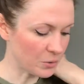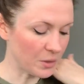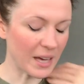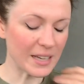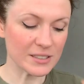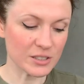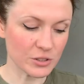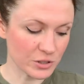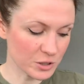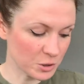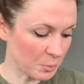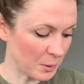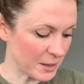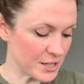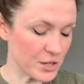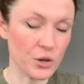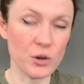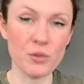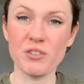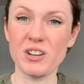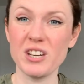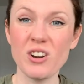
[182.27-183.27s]
That's spread
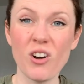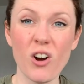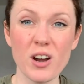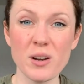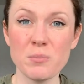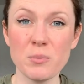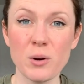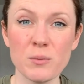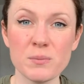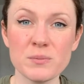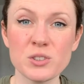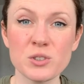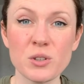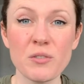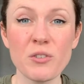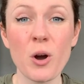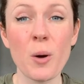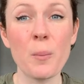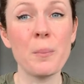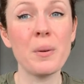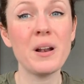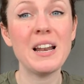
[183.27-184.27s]
over nine months, so I've
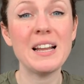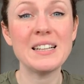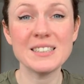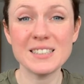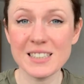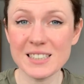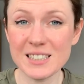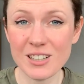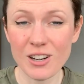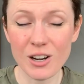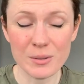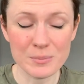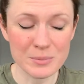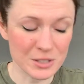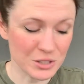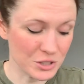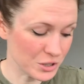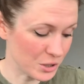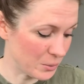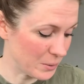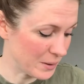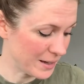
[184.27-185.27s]
got plenty of time to
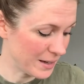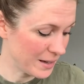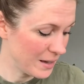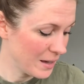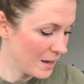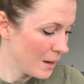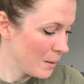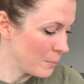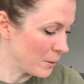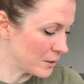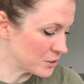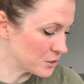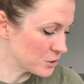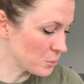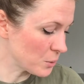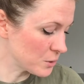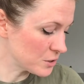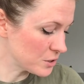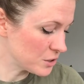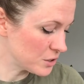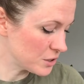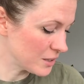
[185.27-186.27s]
do it, but I just
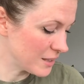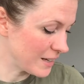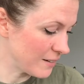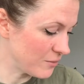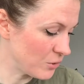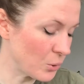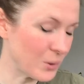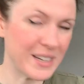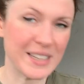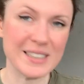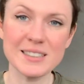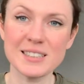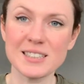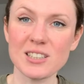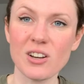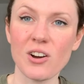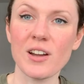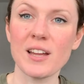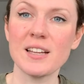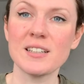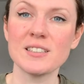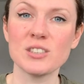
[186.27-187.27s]
wanted to give you an
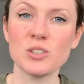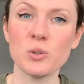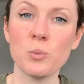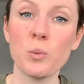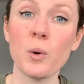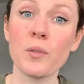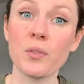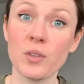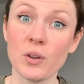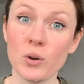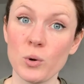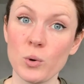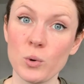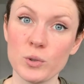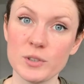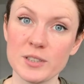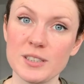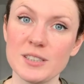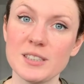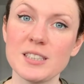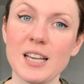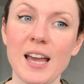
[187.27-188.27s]
insight into what the
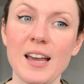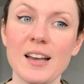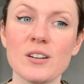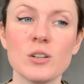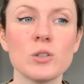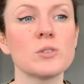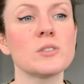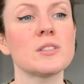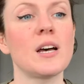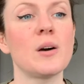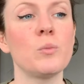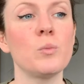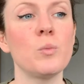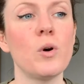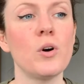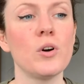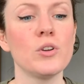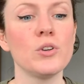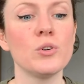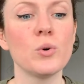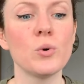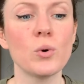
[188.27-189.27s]
course entails and
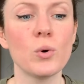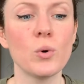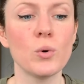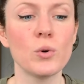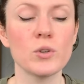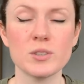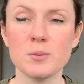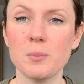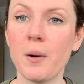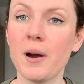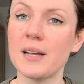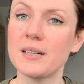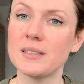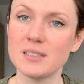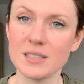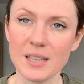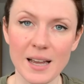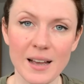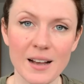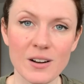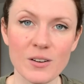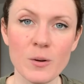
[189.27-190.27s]
what your course might
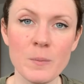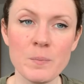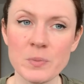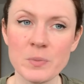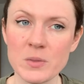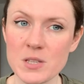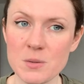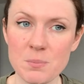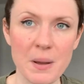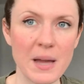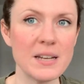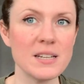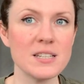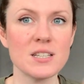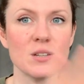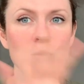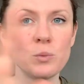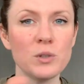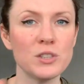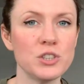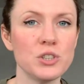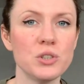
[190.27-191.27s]
entail.
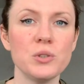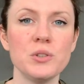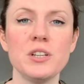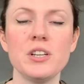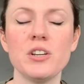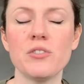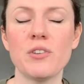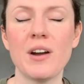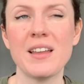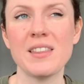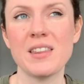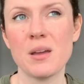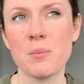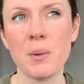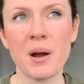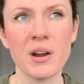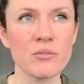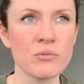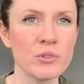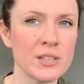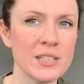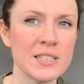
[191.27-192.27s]
Depending which uni you're at, they
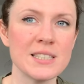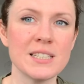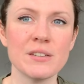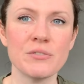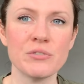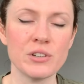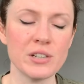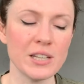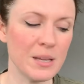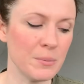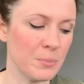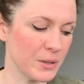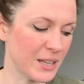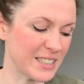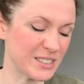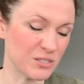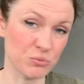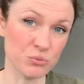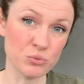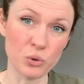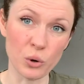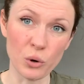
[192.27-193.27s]
might run it differently, but
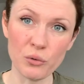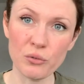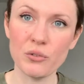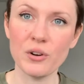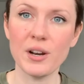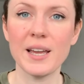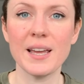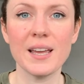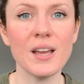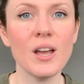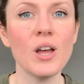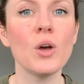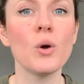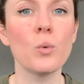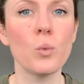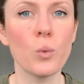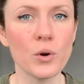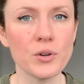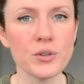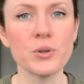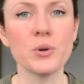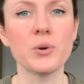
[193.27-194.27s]
that's roughly
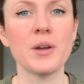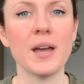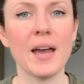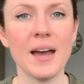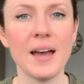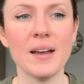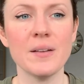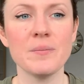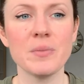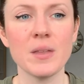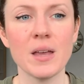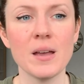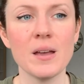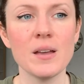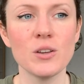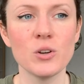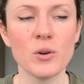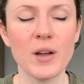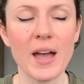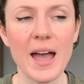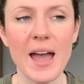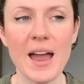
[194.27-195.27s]
what you'll get.
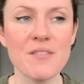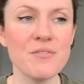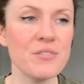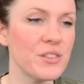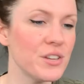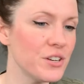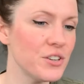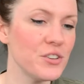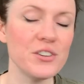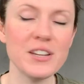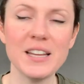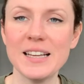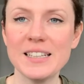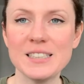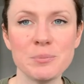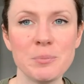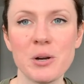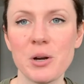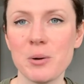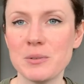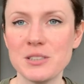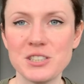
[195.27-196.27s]
You'll get everything you need to
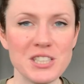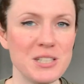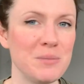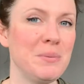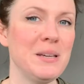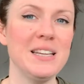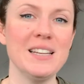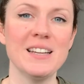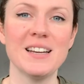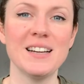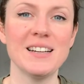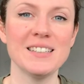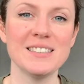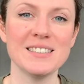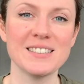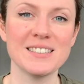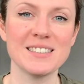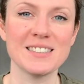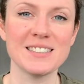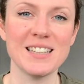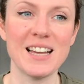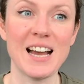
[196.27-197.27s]
become a G P nurse
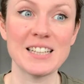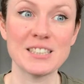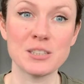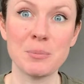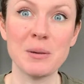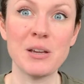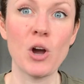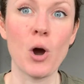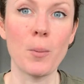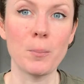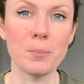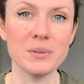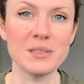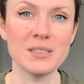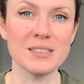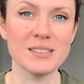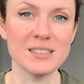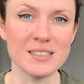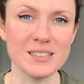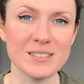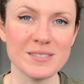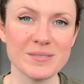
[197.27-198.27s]
and to be
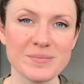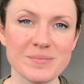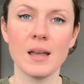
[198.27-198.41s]
competent.